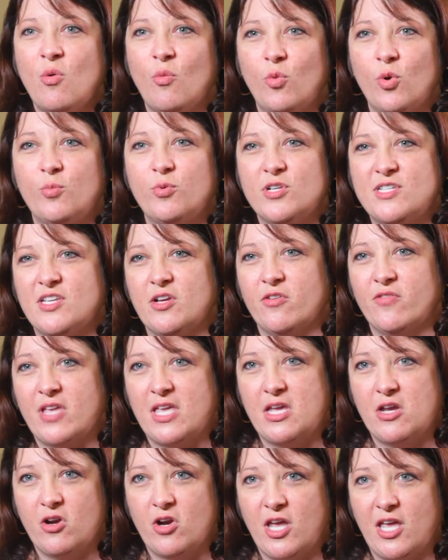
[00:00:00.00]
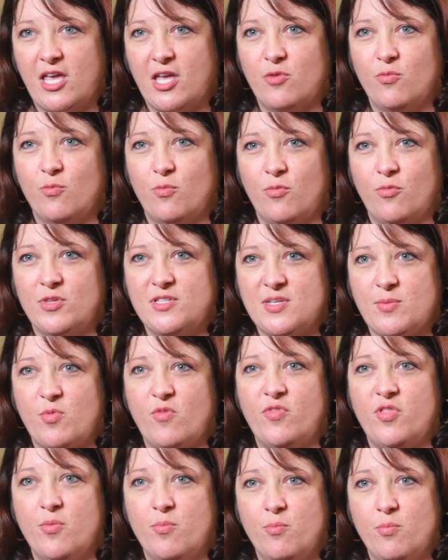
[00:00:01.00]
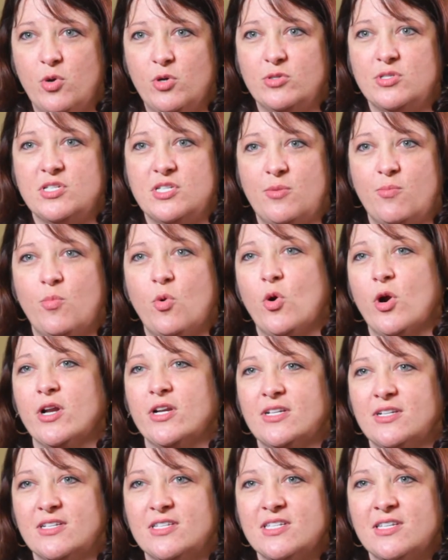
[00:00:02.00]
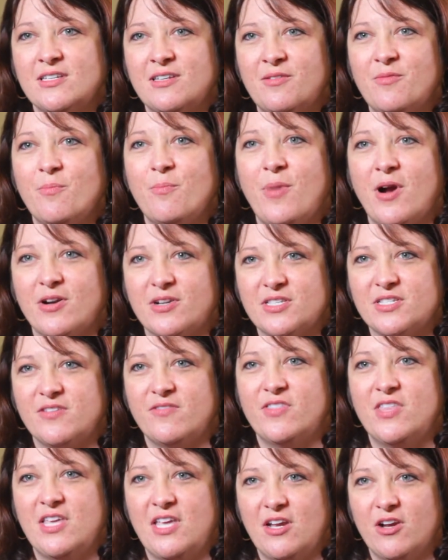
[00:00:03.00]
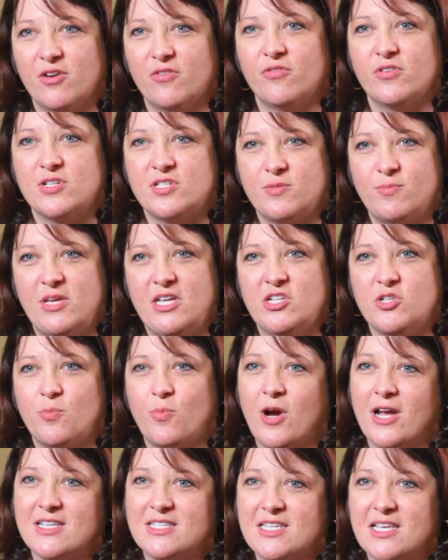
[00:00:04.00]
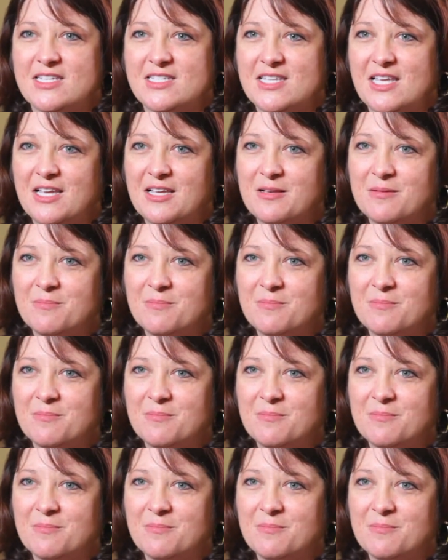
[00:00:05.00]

we're preserving hearing in some of the most important parts of the ear for speech processing.